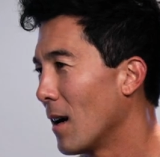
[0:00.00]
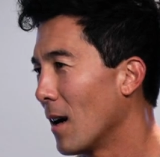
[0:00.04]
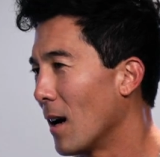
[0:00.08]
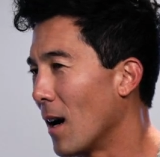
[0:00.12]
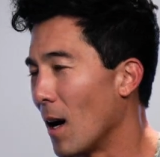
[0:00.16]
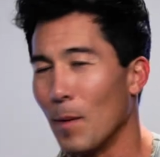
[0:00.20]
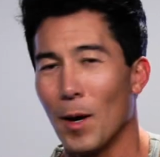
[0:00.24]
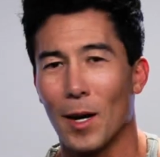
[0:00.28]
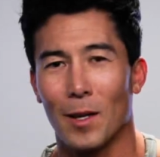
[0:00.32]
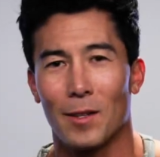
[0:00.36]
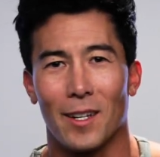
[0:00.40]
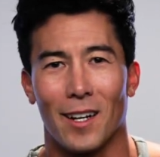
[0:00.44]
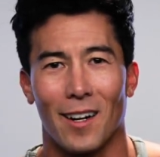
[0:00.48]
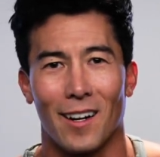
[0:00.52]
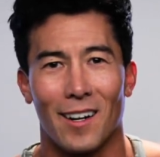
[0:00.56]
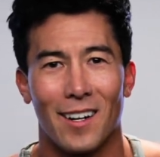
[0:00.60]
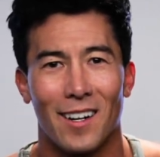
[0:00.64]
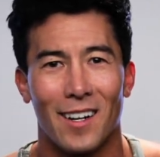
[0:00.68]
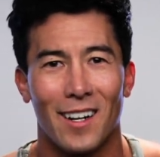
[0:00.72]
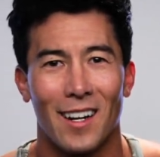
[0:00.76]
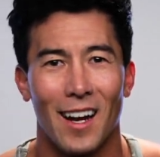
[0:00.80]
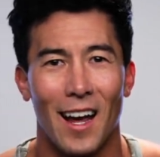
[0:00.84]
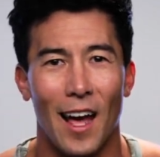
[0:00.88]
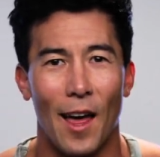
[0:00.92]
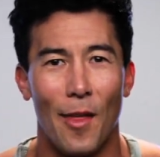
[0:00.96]
I'm out there,
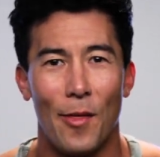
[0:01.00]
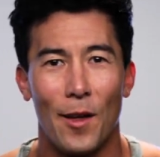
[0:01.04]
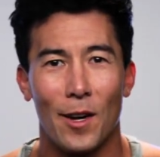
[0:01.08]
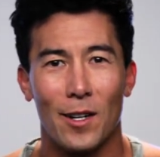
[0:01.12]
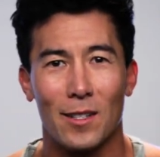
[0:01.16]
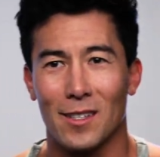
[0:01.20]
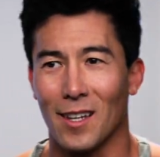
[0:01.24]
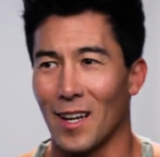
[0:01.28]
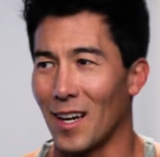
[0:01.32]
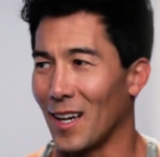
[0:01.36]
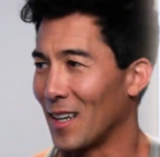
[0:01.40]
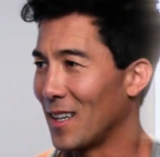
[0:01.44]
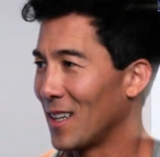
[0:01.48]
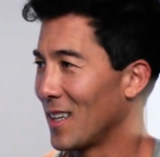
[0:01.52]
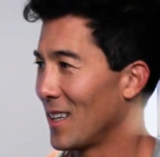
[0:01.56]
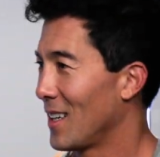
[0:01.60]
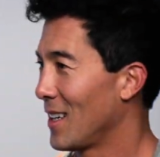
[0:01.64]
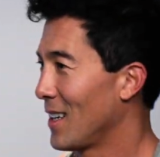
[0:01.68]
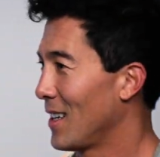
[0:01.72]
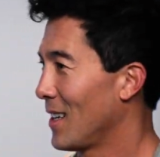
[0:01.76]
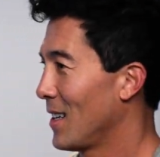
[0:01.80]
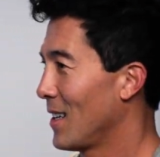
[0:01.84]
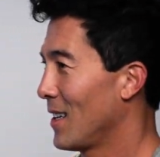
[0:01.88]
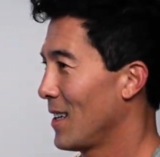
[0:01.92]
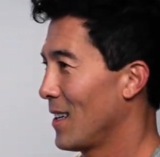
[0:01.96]
and there's like,
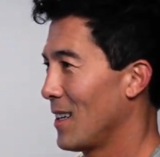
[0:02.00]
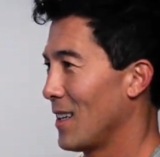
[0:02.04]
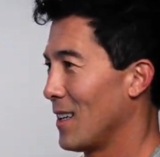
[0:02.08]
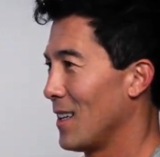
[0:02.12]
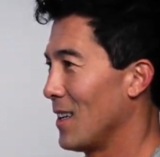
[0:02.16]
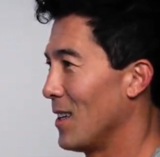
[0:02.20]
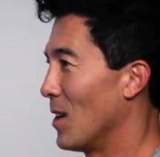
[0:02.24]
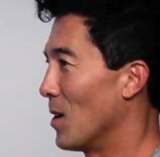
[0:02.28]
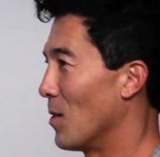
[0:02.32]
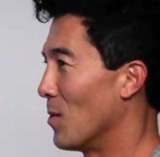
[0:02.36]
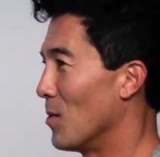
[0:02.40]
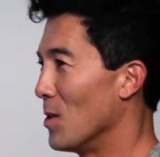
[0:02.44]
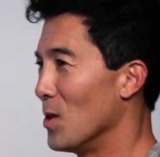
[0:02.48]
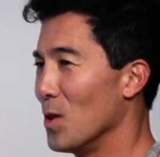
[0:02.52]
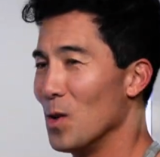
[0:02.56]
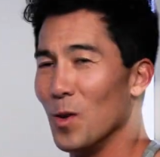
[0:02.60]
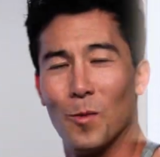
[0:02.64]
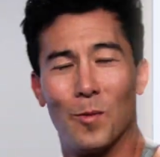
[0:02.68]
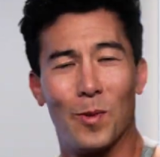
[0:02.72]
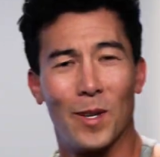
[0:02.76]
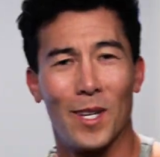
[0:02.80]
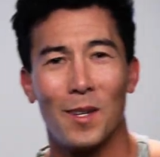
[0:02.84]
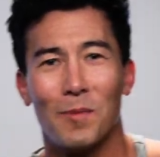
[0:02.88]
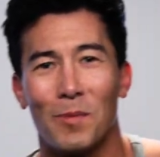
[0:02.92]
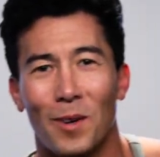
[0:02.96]
new
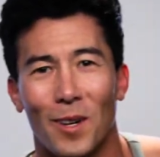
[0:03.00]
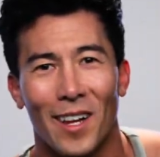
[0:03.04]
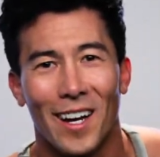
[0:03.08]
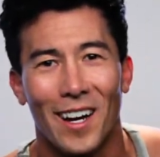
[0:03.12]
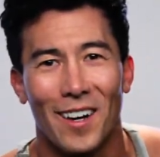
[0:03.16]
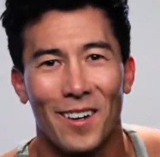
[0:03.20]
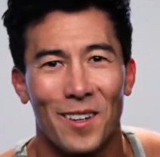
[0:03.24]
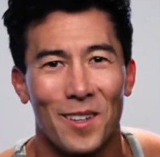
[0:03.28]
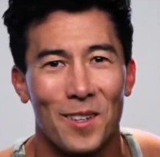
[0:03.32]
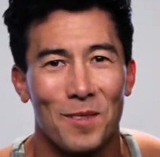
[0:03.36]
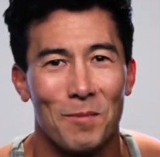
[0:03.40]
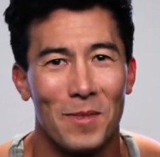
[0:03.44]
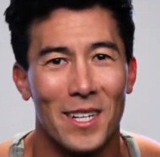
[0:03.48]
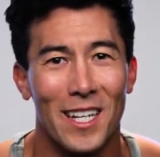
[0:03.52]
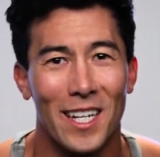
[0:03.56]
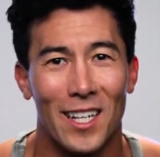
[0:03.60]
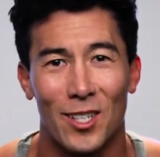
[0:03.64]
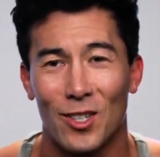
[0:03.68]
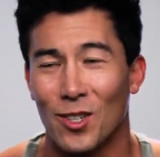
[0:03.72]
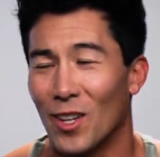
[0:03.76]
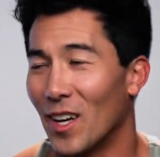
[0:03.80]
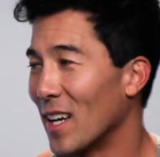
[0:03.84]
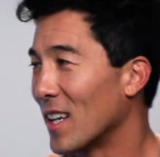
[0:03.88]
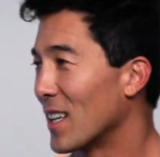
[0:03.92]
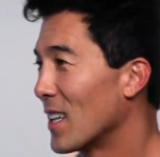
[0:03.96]
people out on the
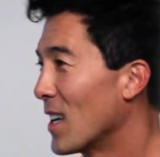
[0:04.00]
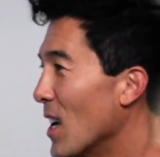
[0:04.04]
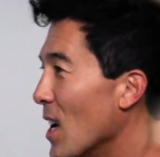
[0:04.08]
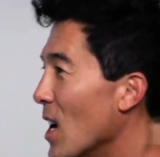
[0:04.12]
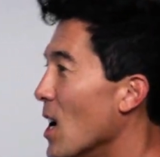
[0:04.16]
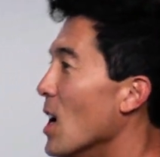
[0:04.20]
beach, like